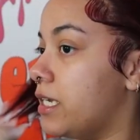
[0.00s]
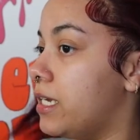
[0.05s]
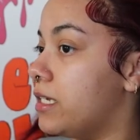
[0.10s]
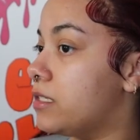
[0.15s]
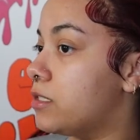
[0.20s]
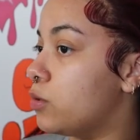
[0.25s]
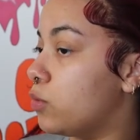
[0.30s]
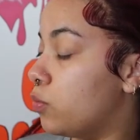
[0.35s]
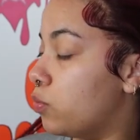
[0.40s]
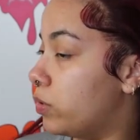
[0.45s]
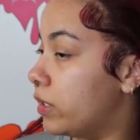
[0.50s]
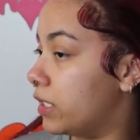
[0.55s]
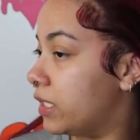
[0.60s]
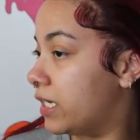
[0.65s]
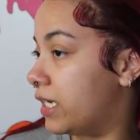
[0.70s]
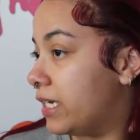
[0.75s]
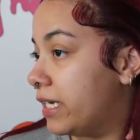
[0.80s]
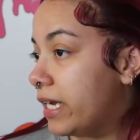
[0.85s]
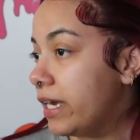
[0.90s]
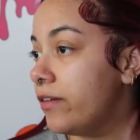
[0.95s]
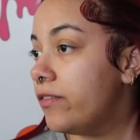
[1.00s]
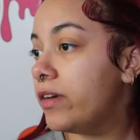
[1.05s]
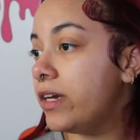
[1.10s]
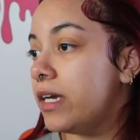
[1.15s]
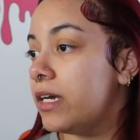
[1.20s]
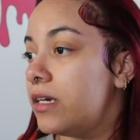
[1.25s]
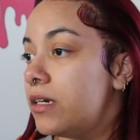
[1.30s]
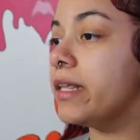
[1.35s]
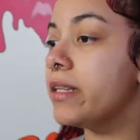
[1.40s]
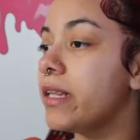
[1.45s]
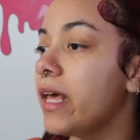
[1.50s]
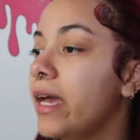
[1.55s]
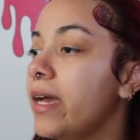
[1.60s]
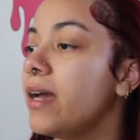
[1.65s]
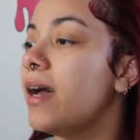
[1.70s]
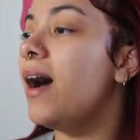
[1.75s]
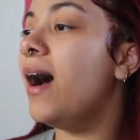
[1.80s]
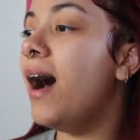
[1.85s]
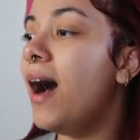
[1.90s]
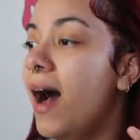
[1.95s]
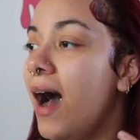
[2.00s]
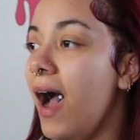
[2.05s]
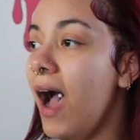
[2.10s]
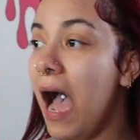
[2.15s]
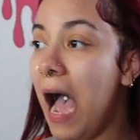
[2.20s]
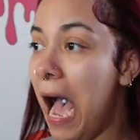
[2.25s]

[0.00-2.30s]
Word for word: it's really giving. And like, uh